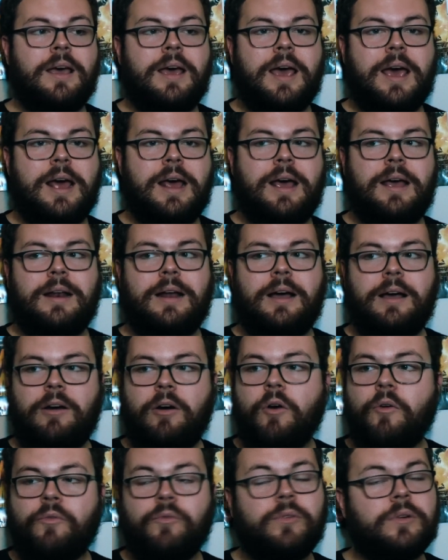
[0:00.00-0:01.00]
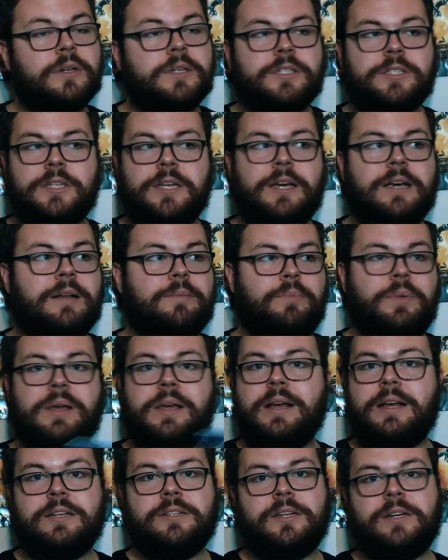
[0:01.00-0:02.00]
and I hopefully see it
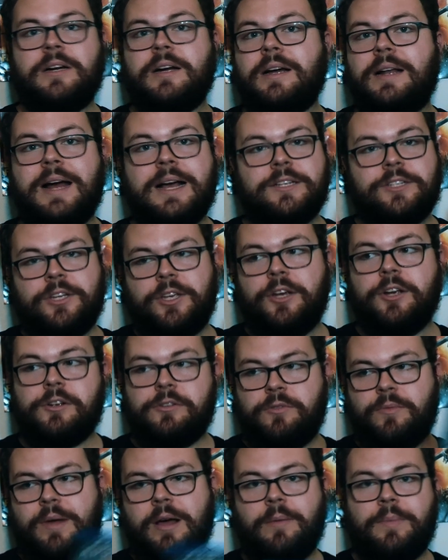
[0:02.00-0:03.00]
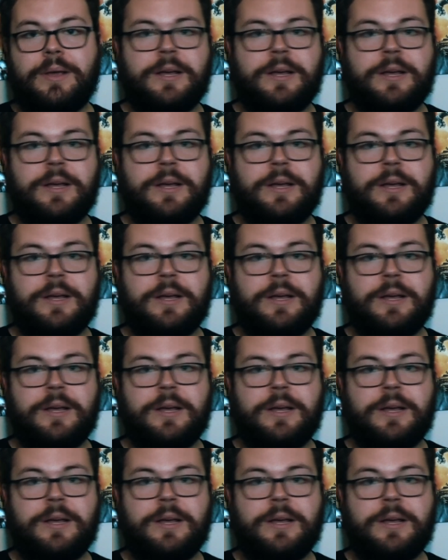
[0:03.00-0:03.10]
being as like a classic years from now,